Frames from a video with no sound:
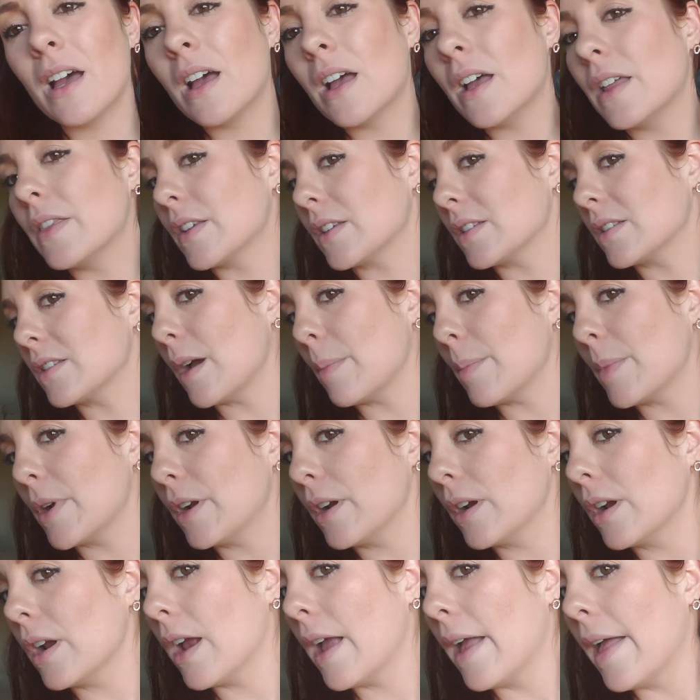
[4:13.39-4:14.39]
in the summer.
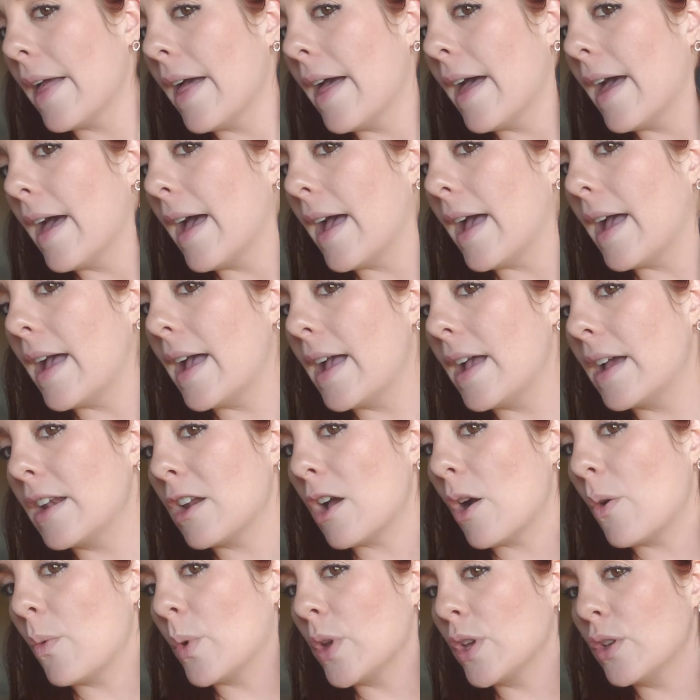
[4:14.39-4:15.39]

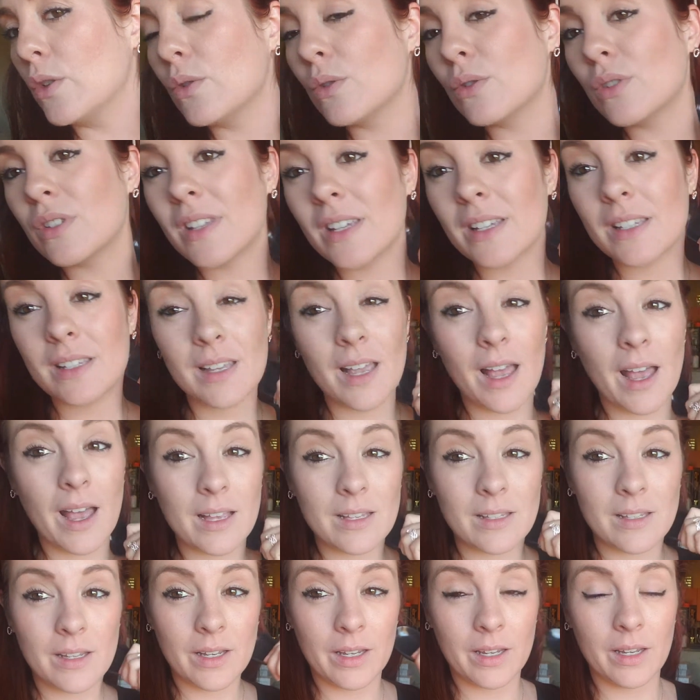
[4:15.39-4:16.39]
And we use this
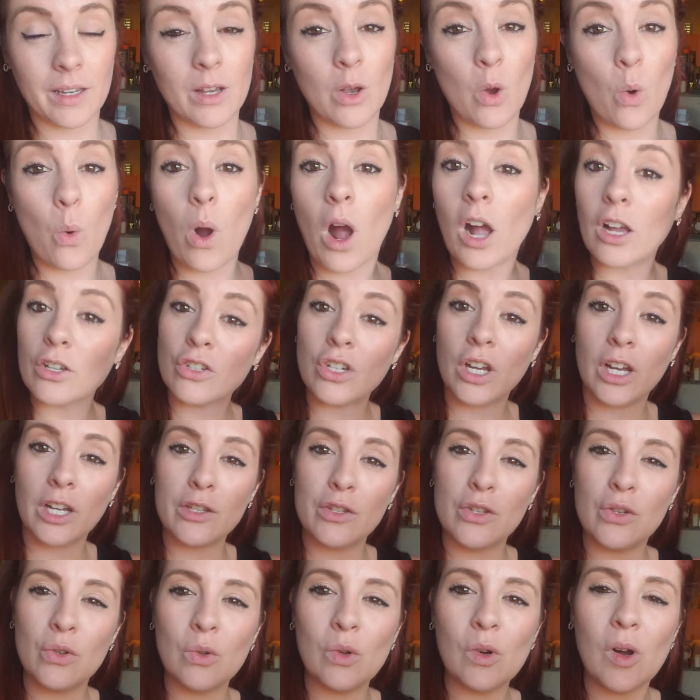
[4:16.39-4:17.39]
as a gua sha
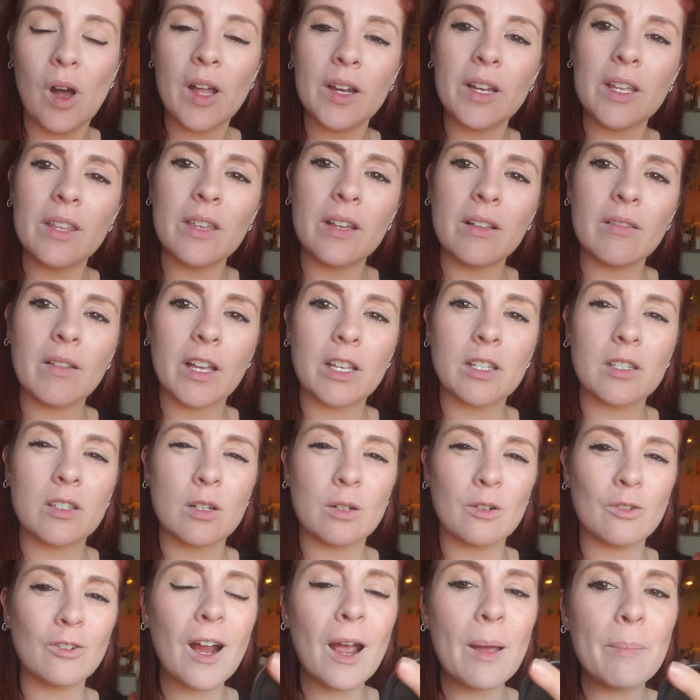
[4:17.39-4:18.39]
tool. Anything like
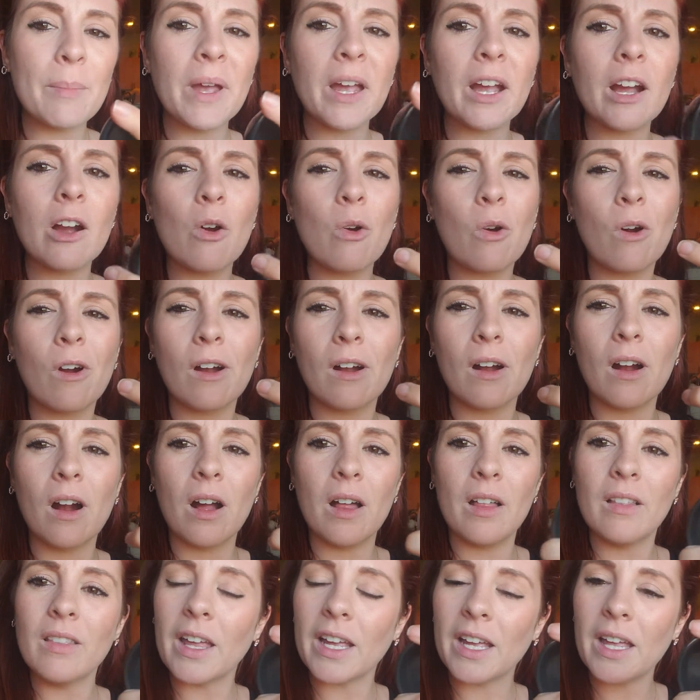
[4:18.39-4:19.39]
ceramic or
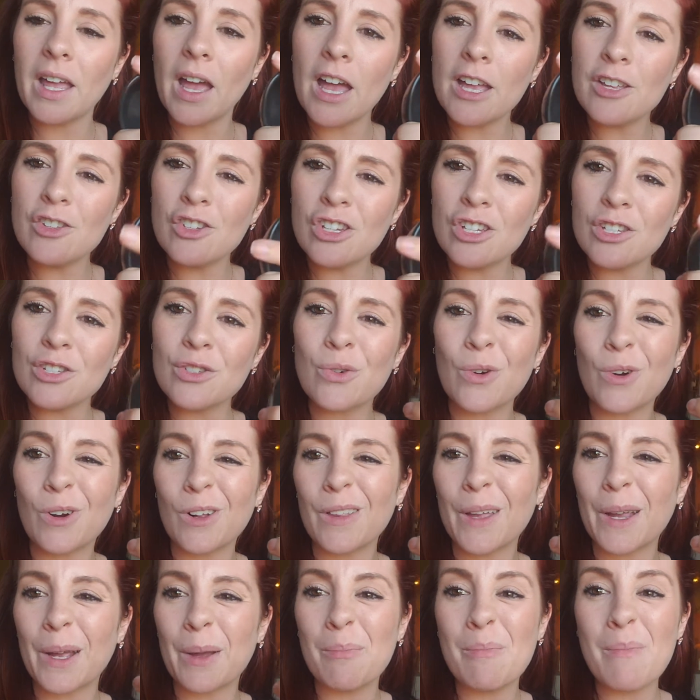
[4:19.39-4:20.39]
like edges or
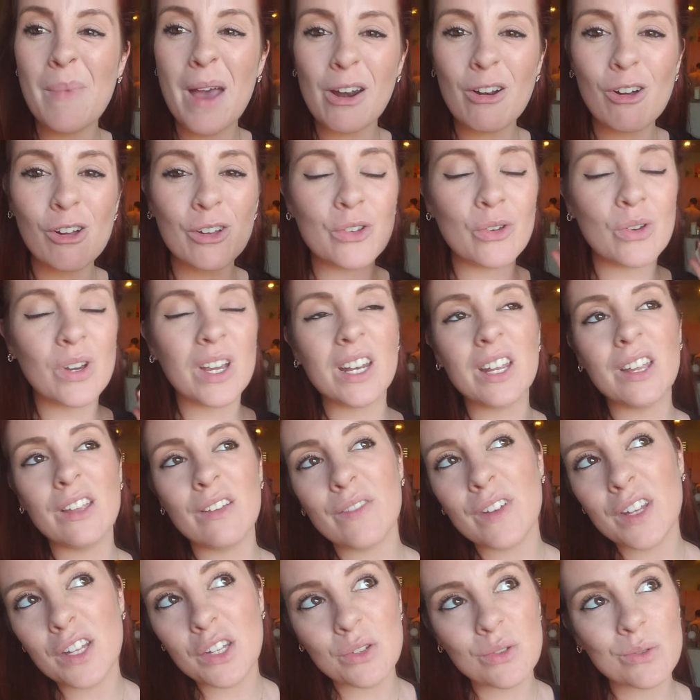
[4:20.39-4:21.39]
like metal. You could
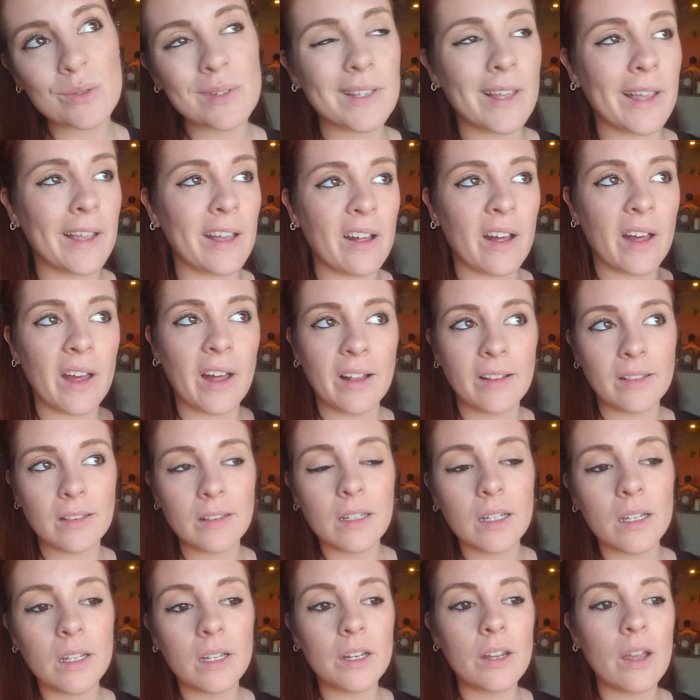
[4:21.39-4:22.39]
even use like a
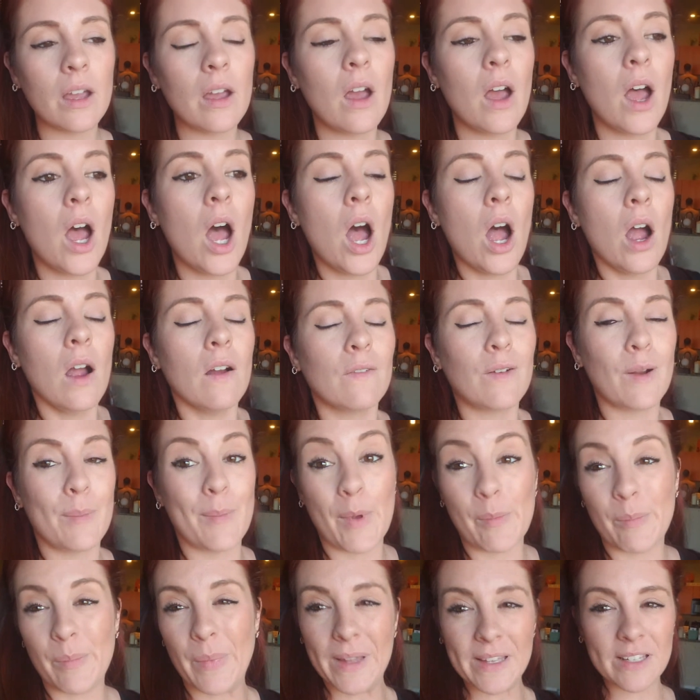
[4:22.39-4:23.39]
lid from
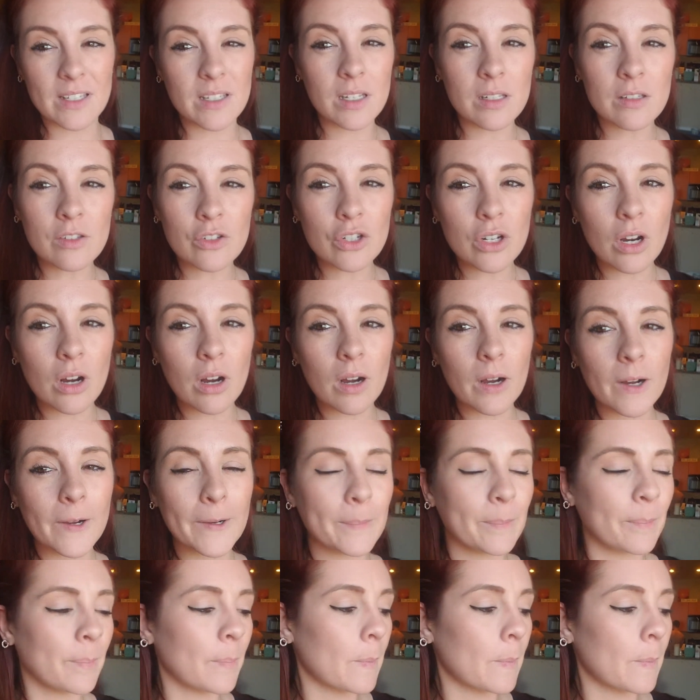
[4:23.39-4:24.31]
a mason jar.